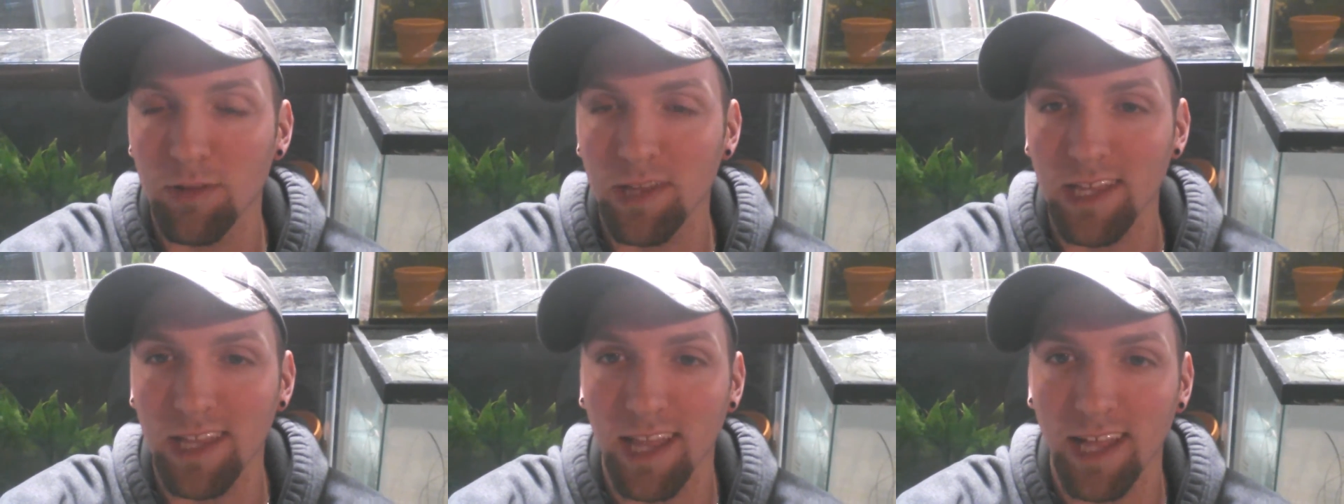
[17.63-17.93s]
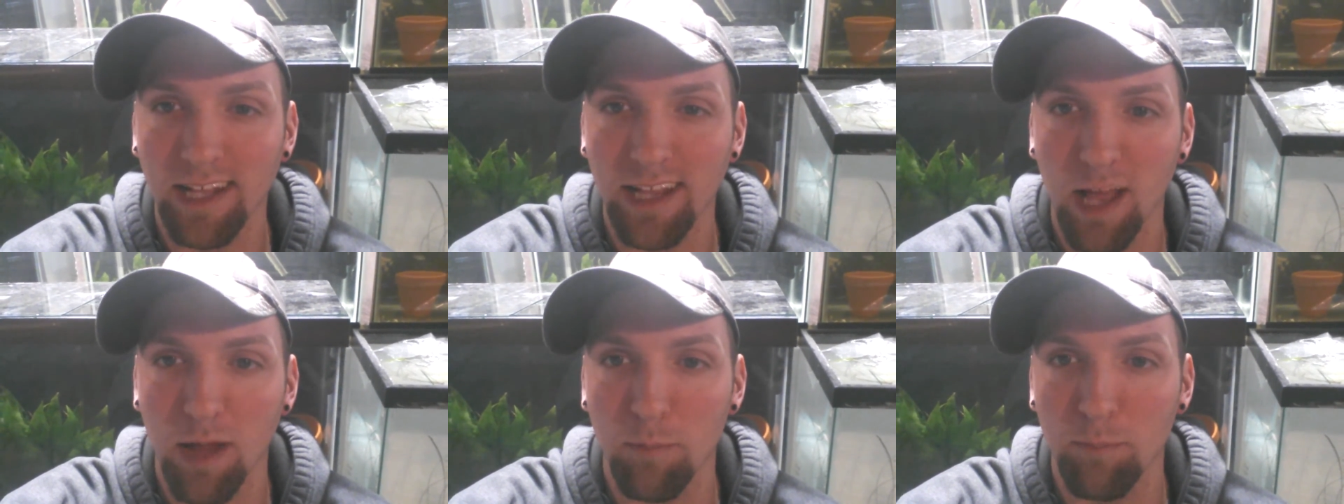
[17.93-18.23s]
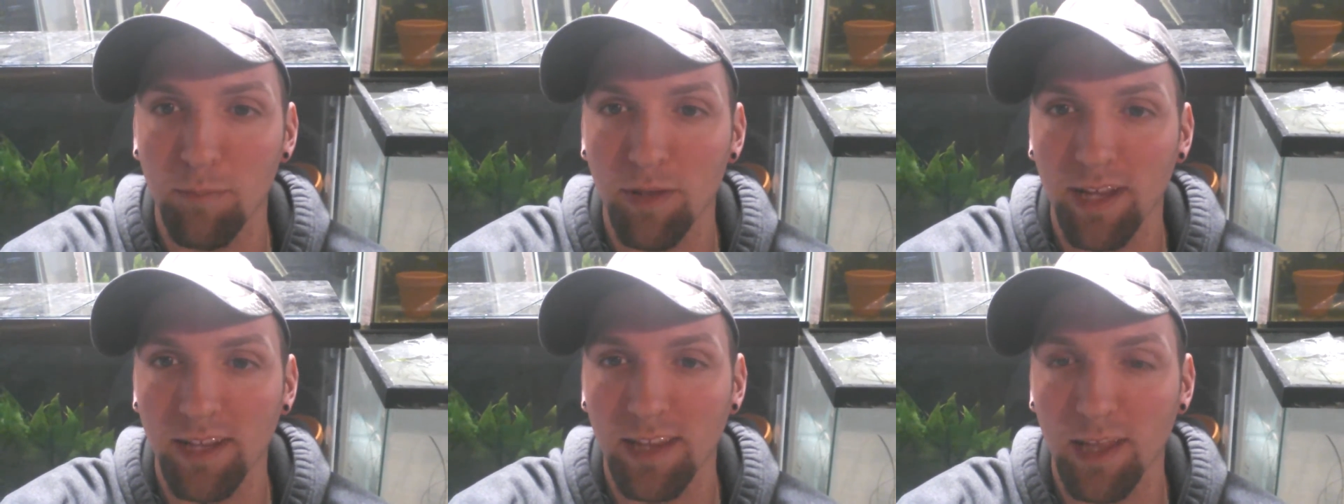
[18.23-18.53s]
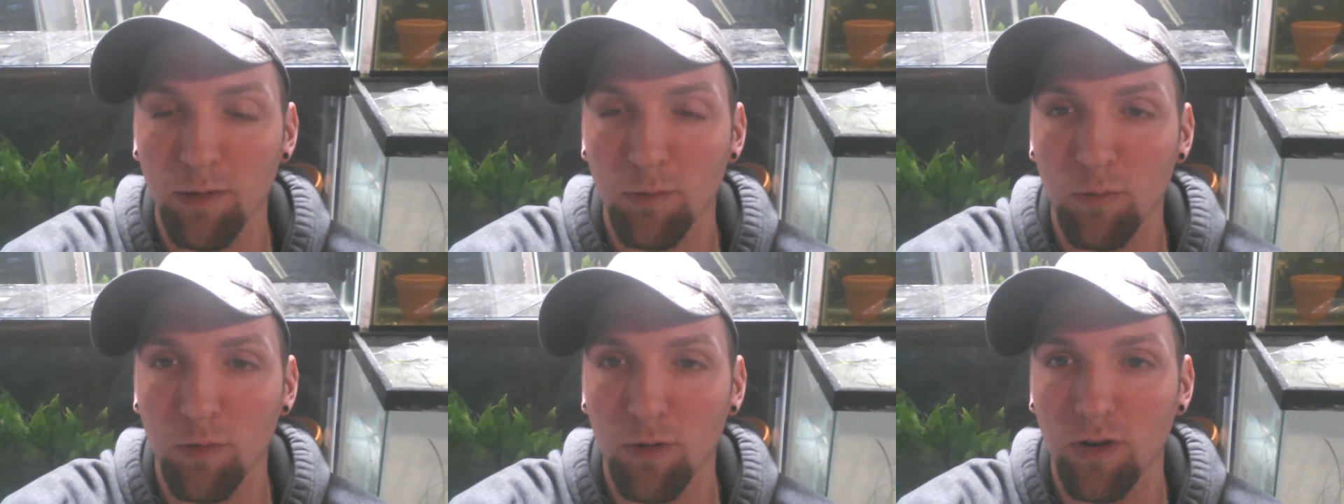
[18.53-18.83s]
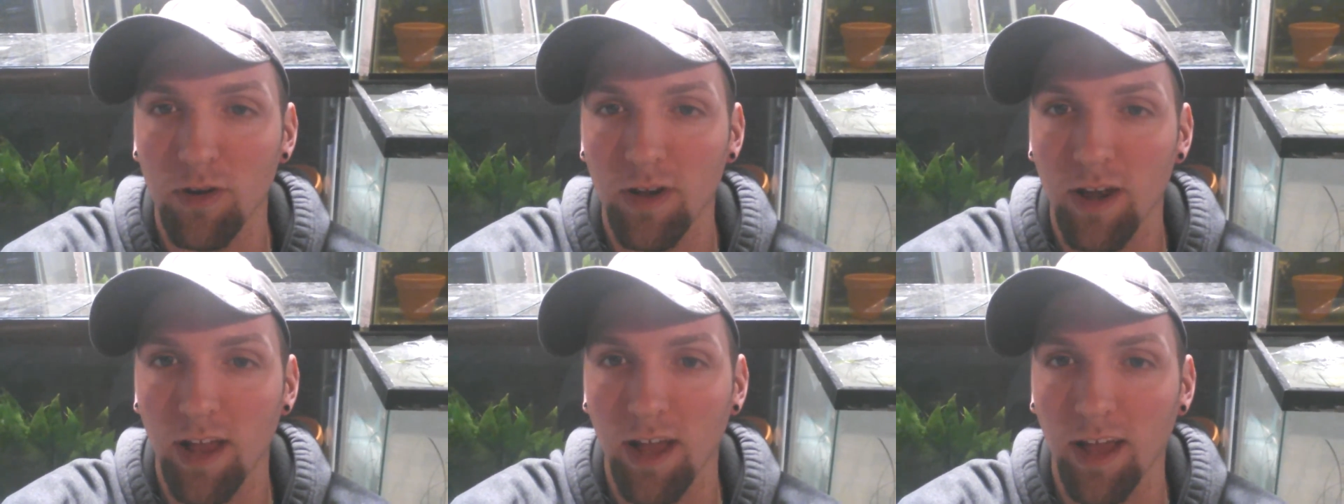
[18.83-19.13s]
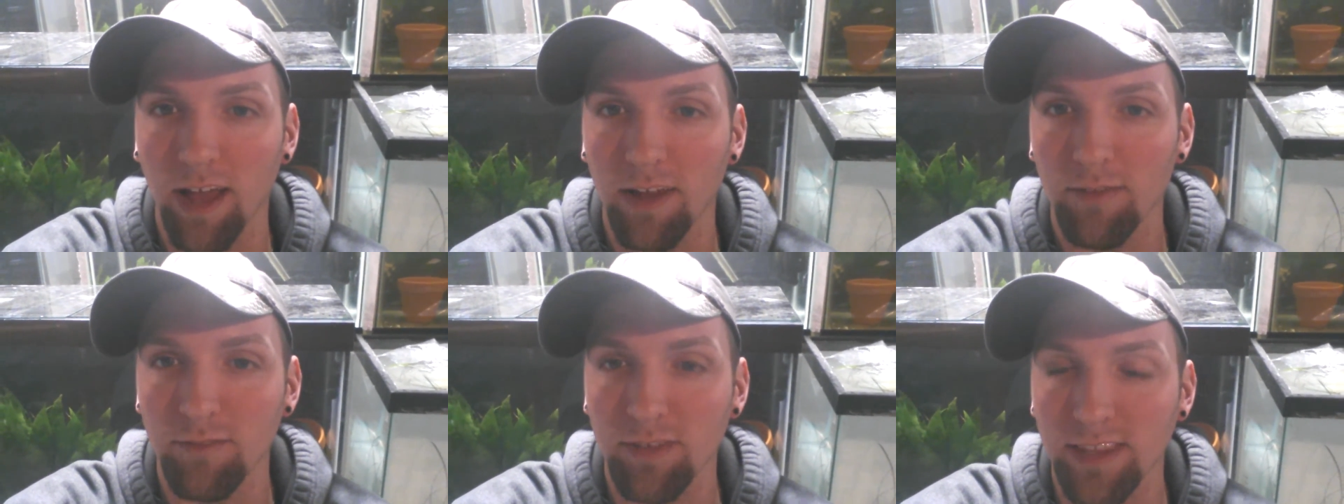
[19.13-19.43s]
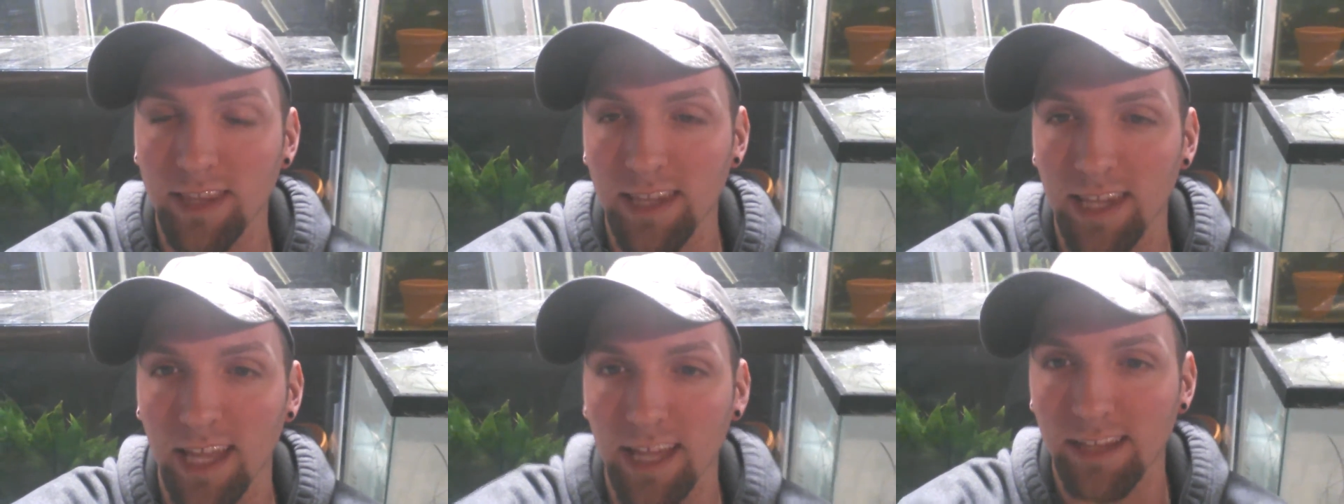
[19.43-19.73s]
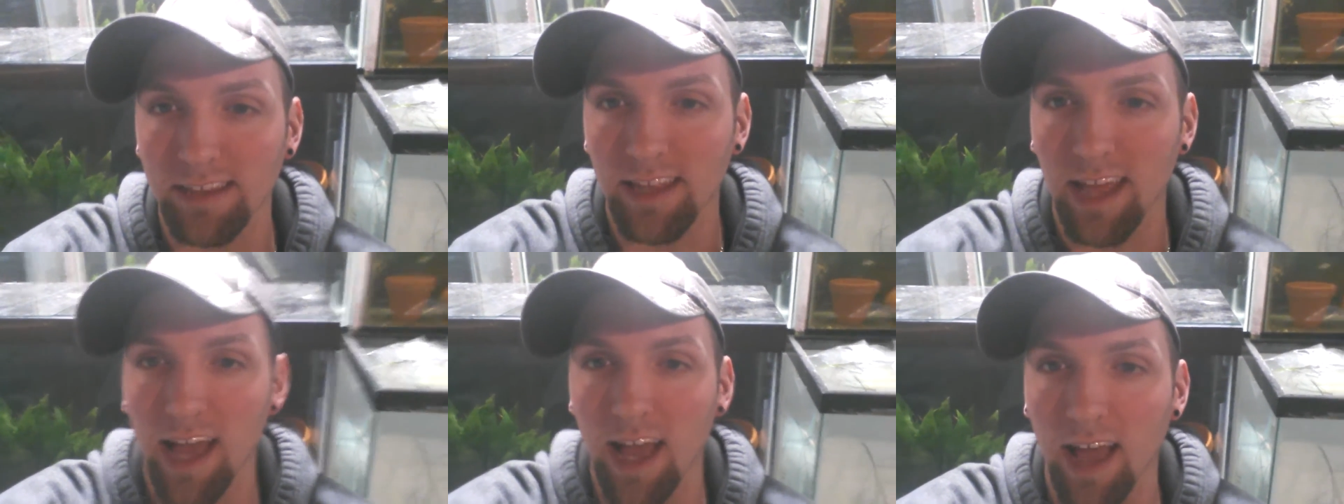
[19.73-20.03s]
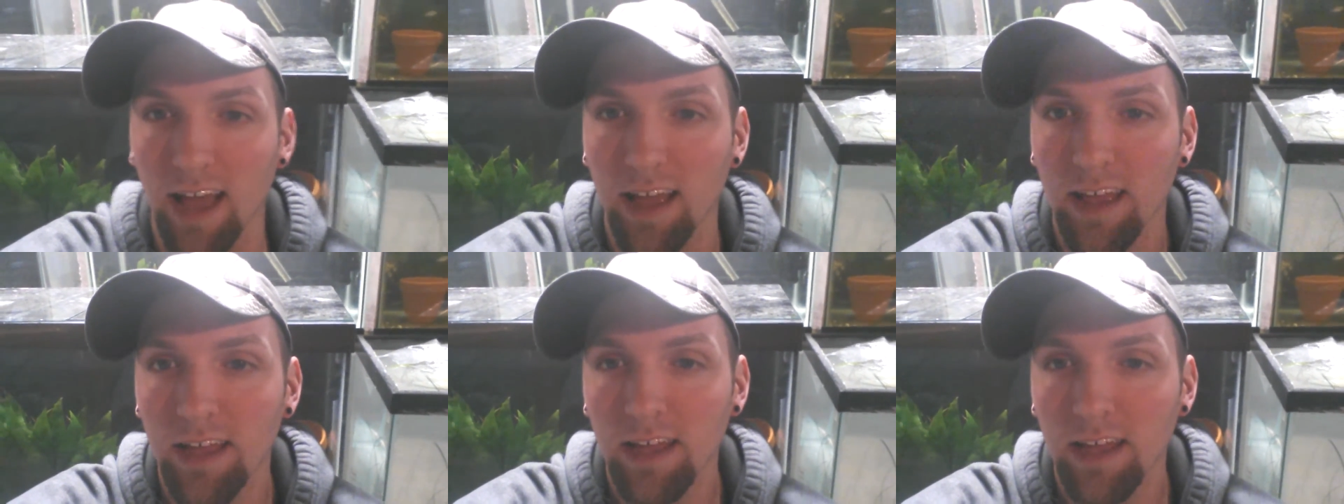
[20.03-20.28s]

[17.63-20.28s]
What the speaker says: Really liked how big they were, everything like that.